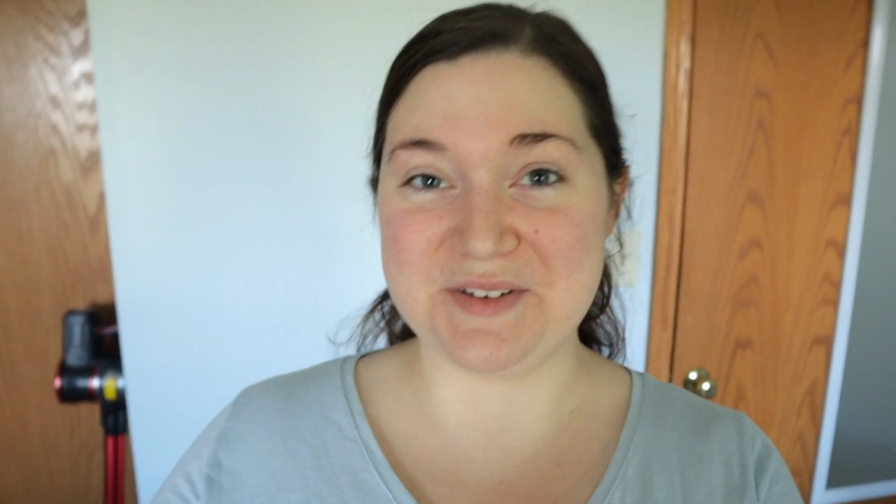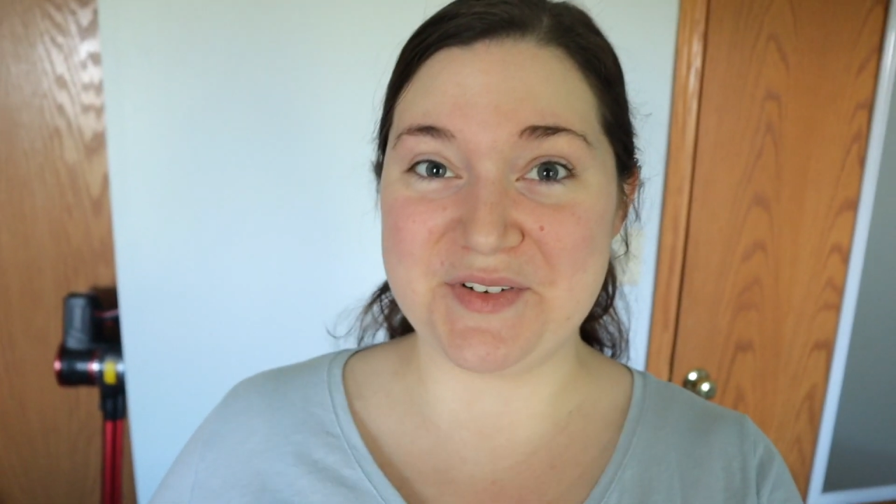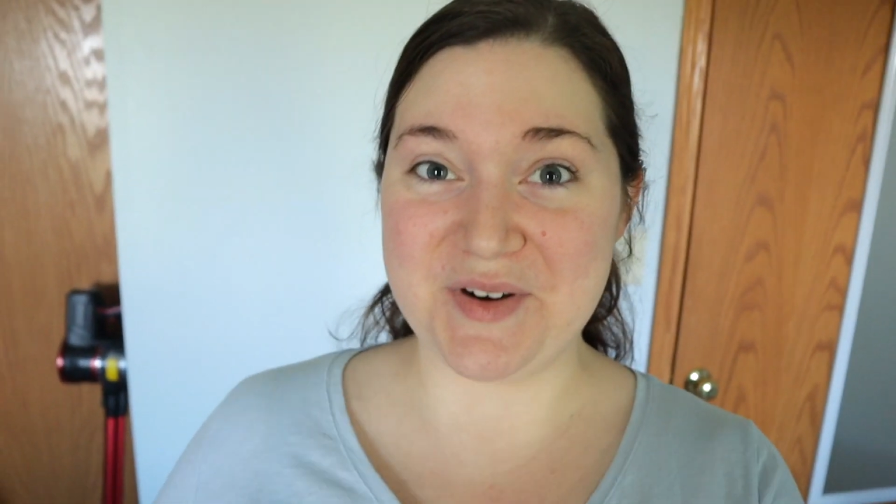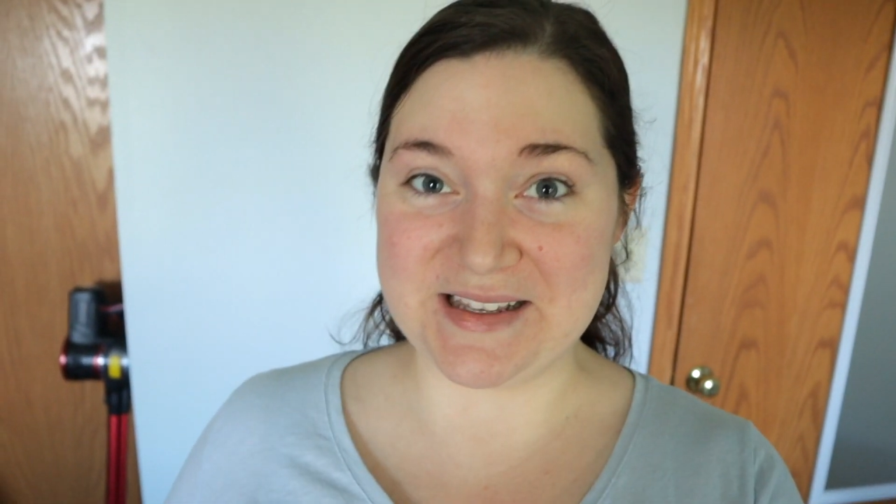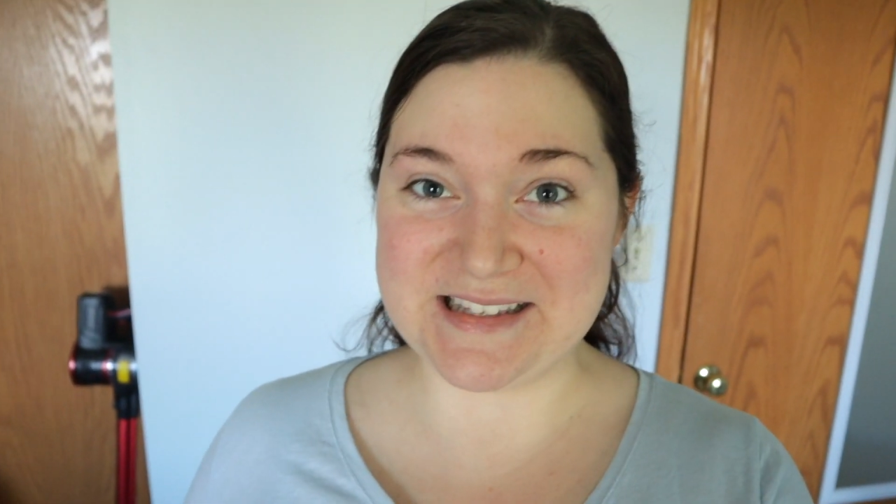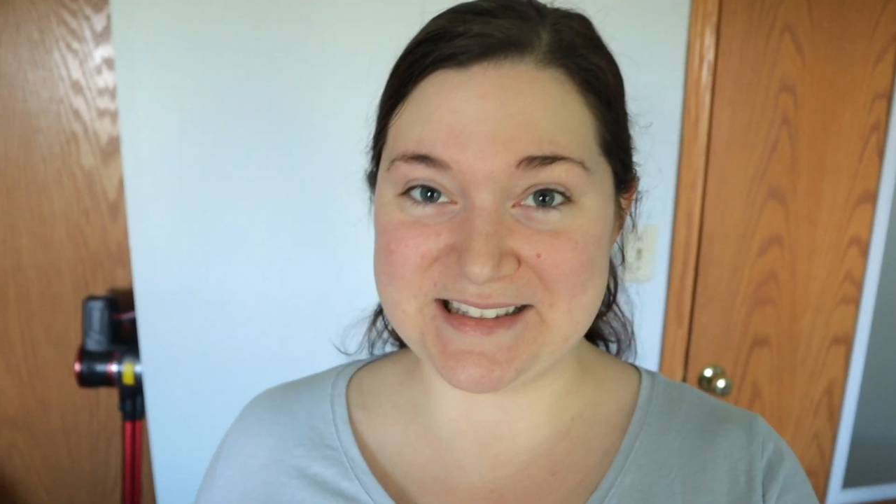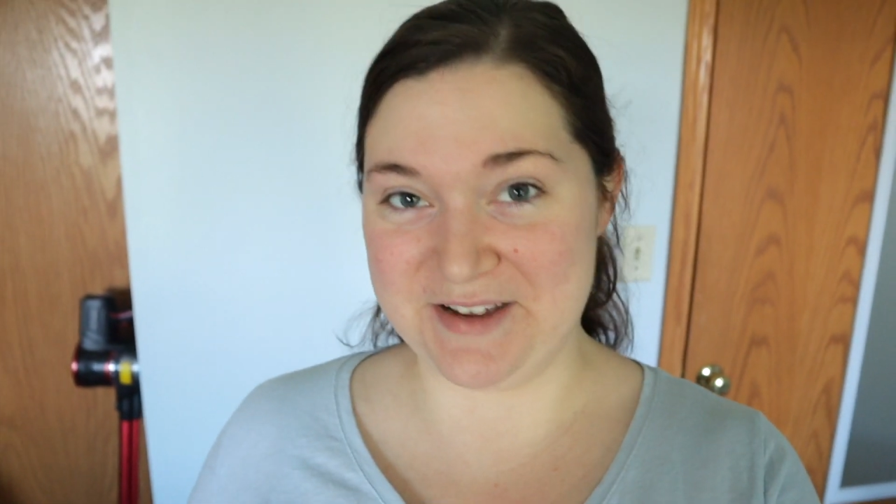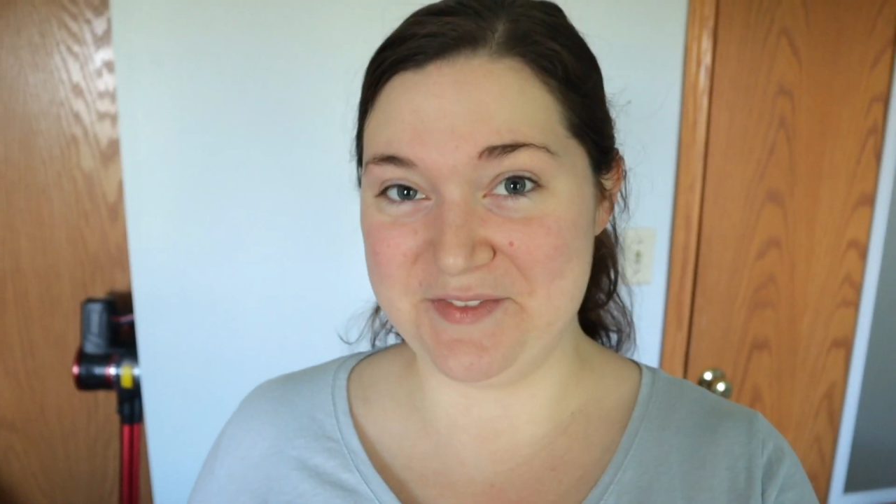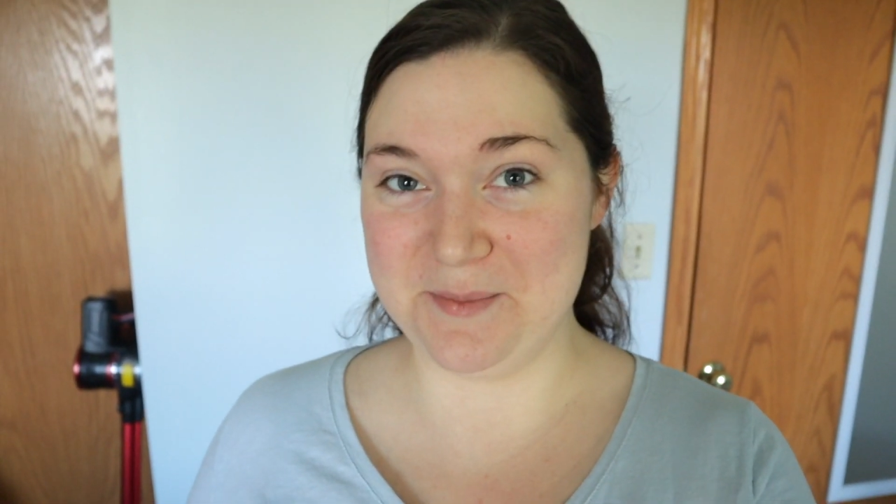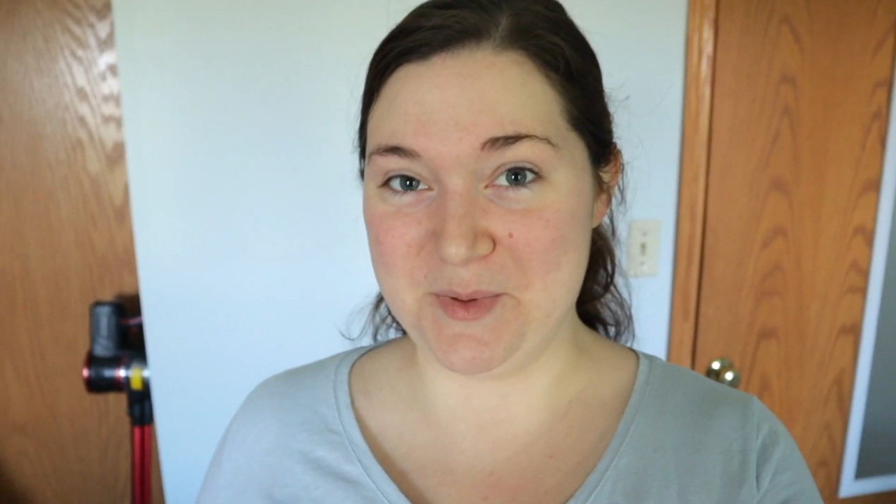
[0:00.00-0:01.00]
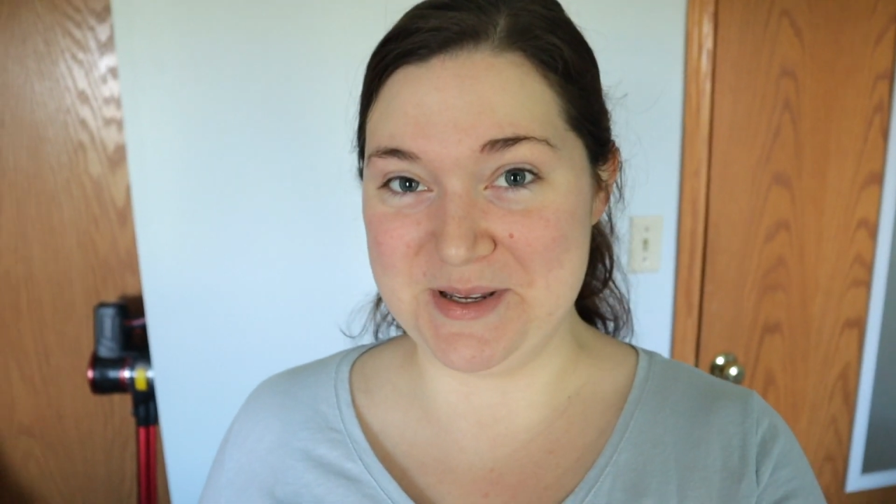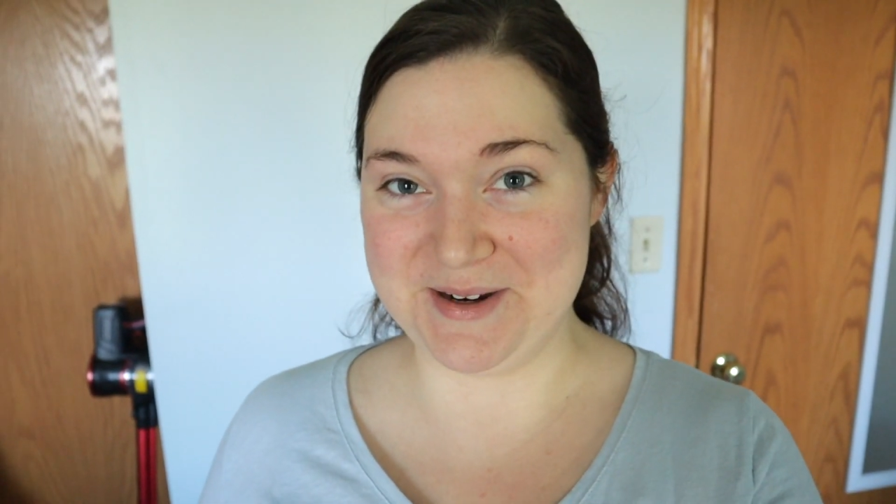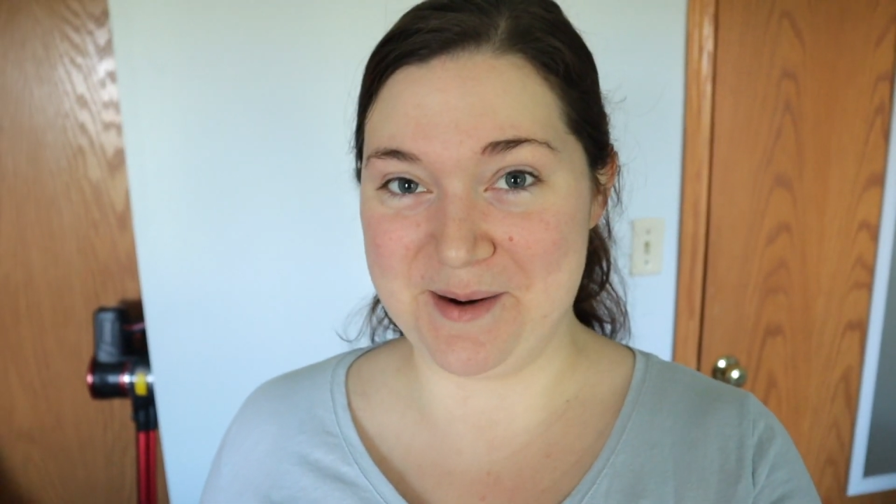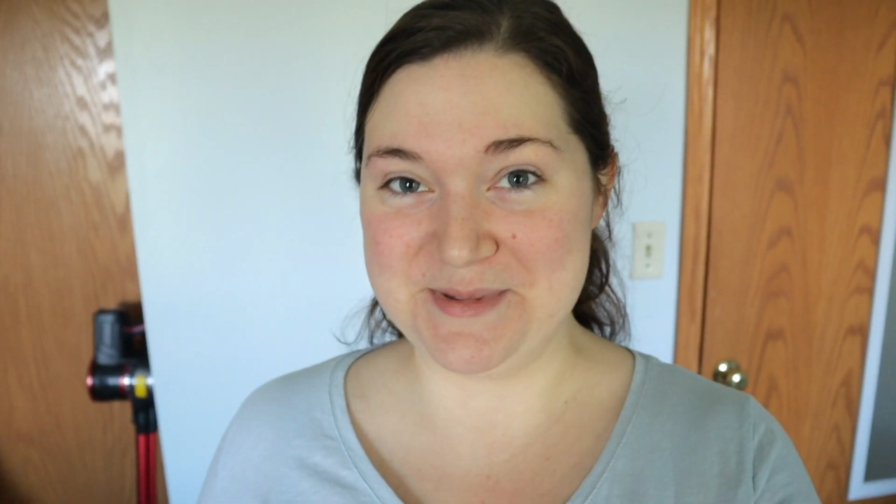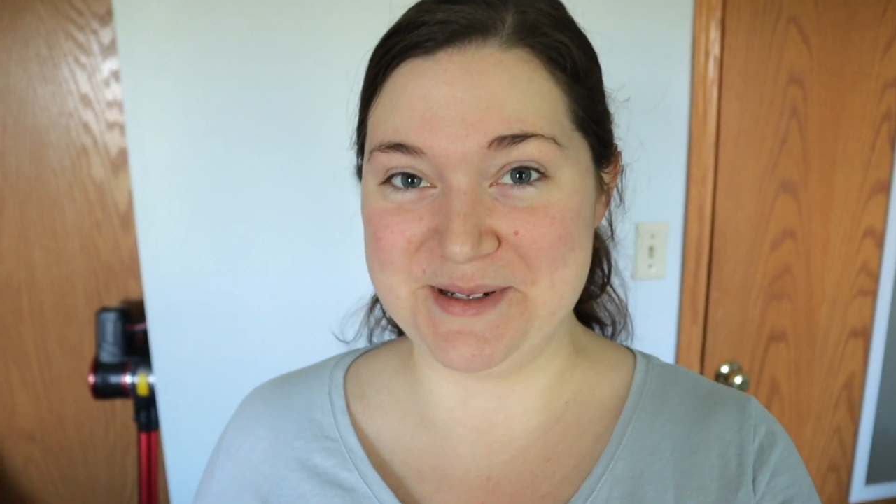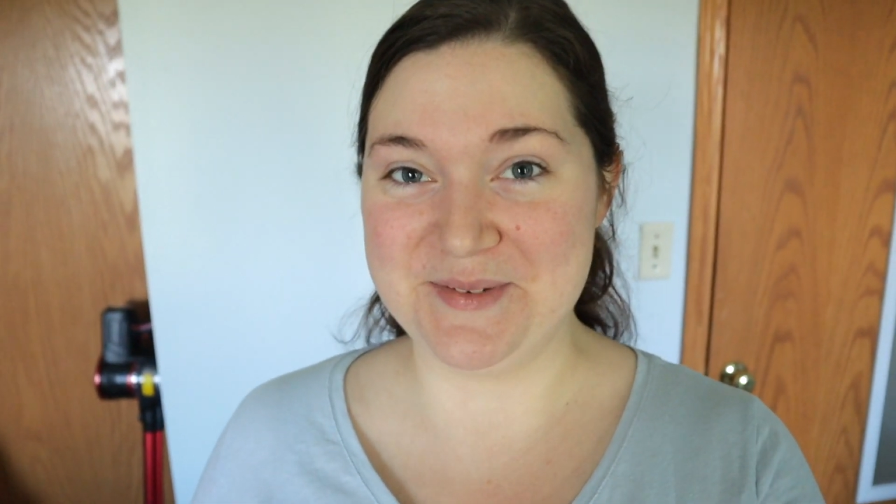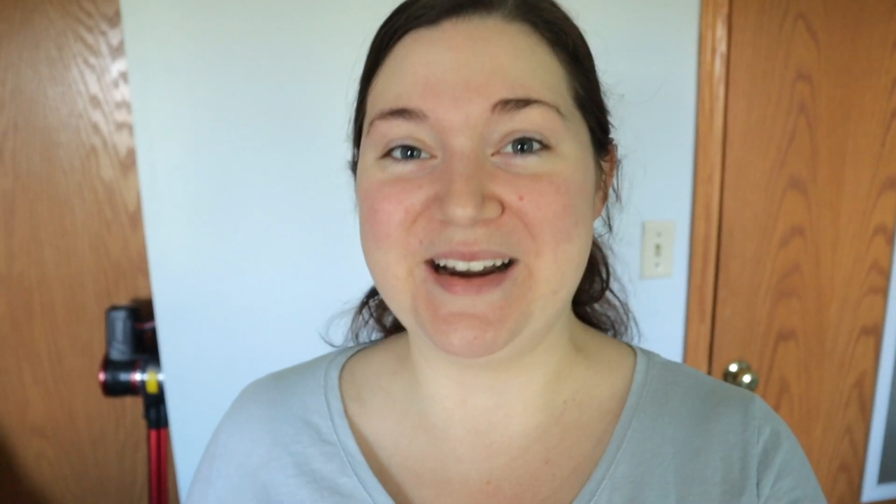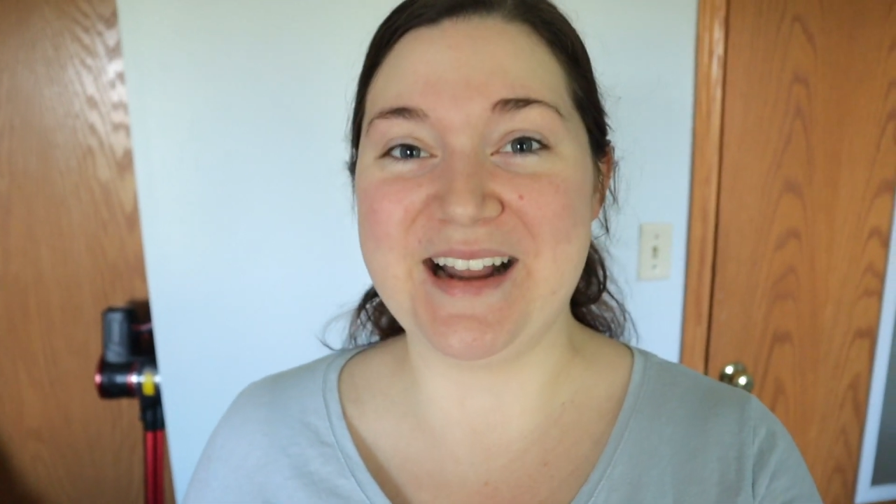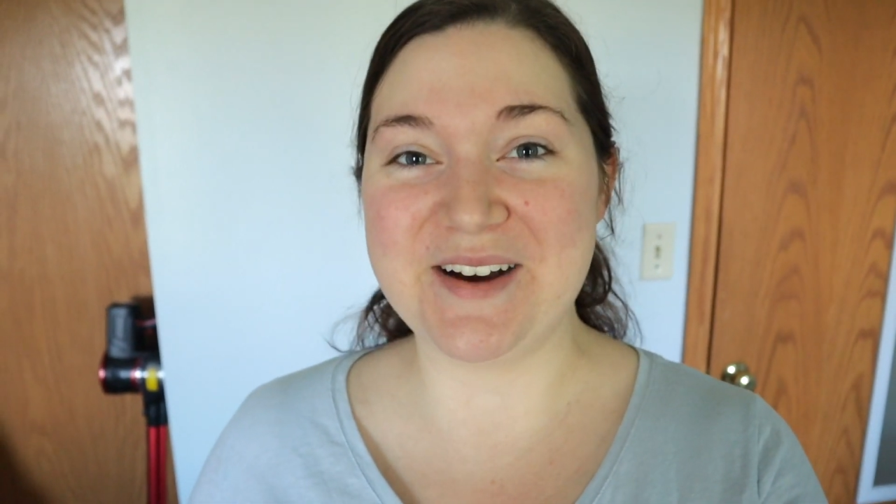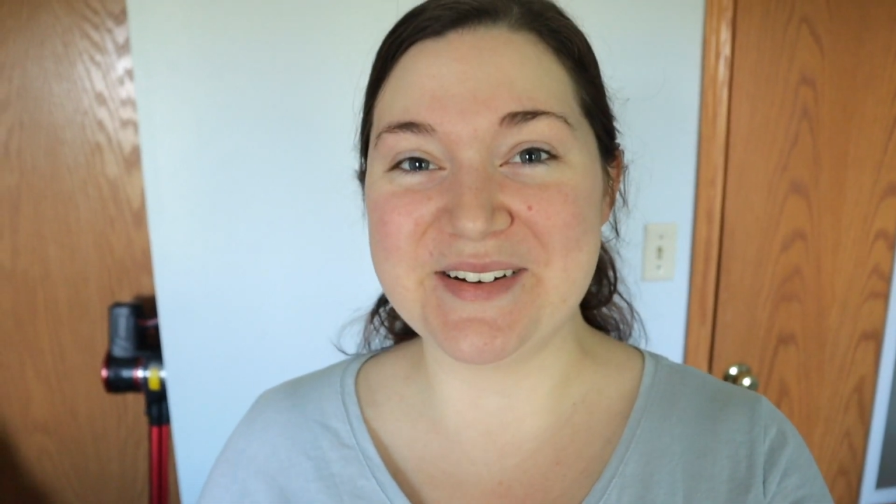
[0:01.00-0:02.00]
of crazy stuff the boys are up to
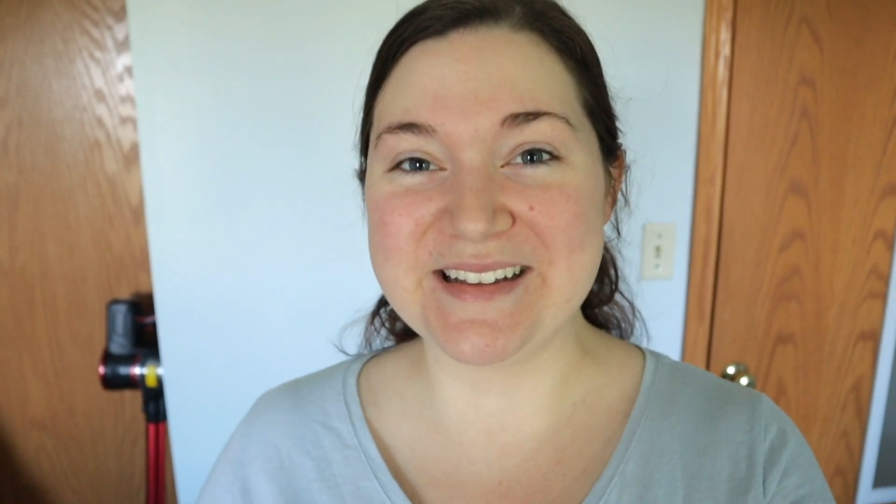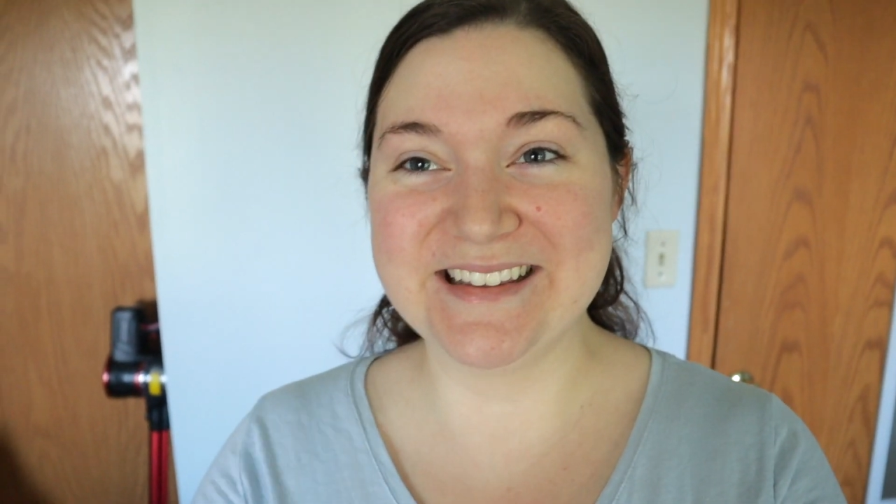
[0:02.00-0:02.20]
right now.